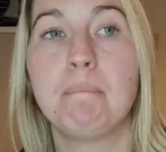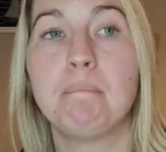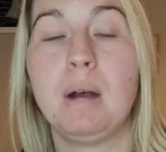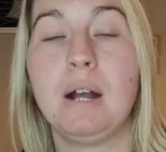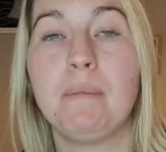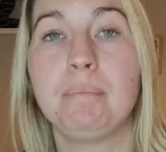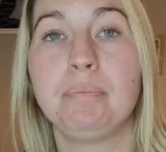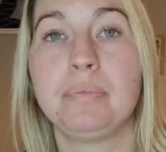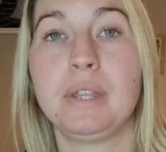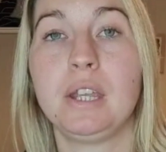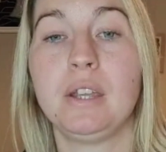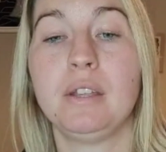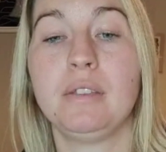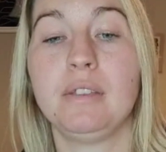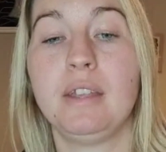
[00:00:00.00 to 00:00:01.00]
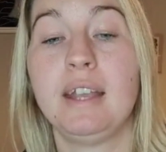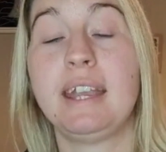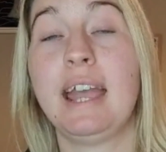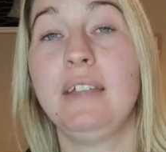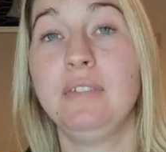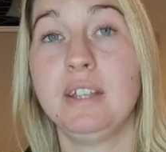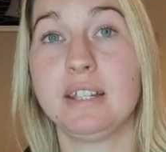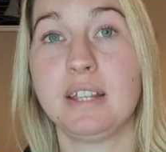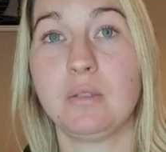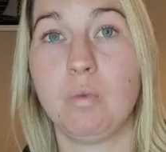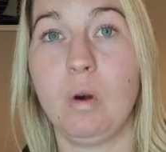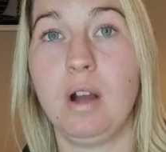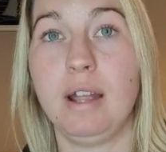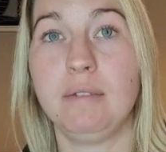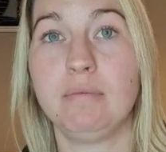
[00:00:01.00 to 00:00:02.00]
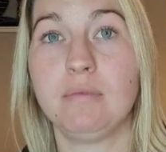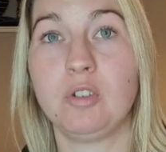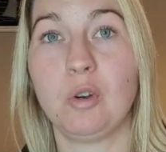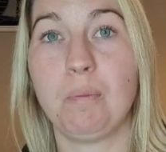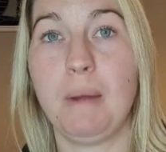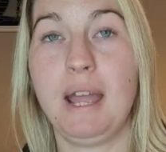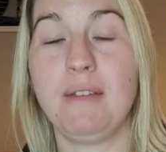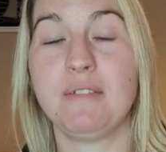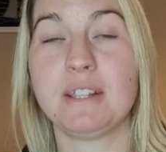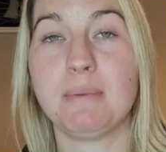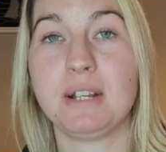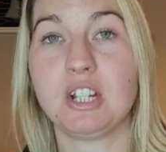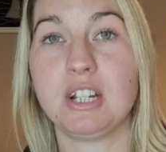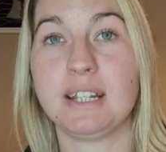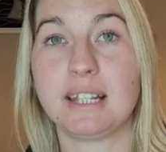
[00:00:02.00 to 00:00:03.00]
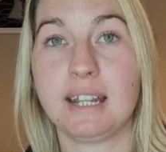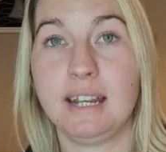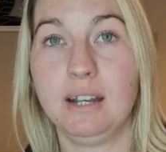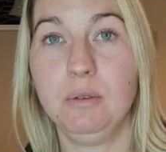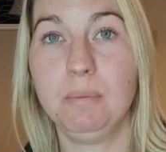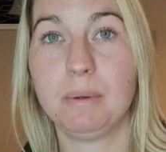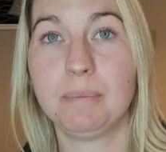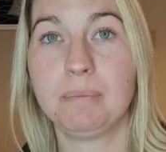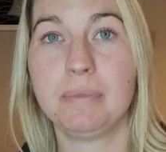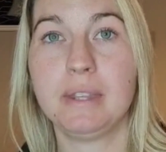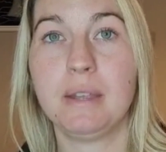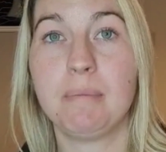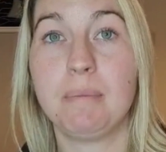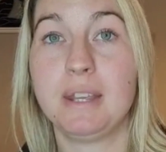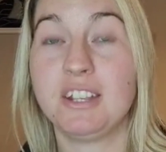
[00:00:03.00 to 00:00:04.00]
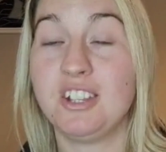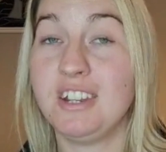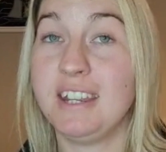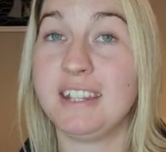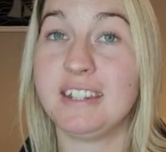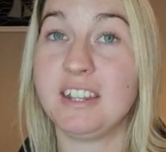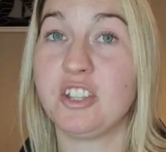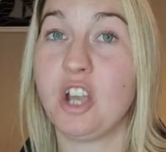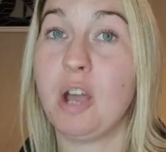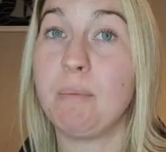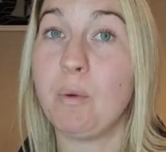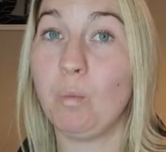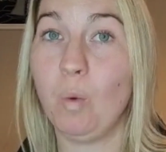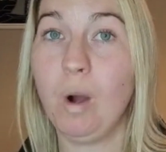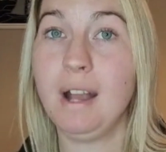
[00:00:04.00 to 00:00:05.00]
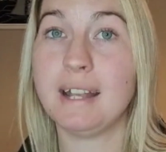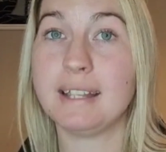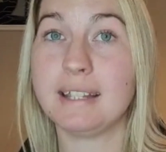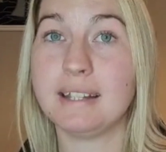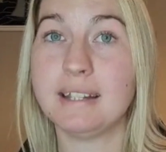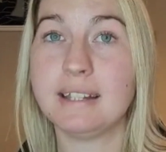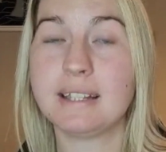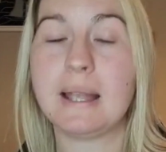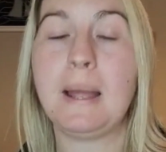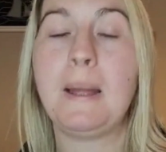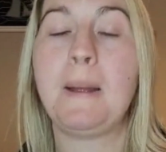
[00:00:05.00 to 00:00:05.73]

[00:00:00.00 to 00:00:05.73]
But again, this is why dog behaviour specialists can help, because you need to determine why it is.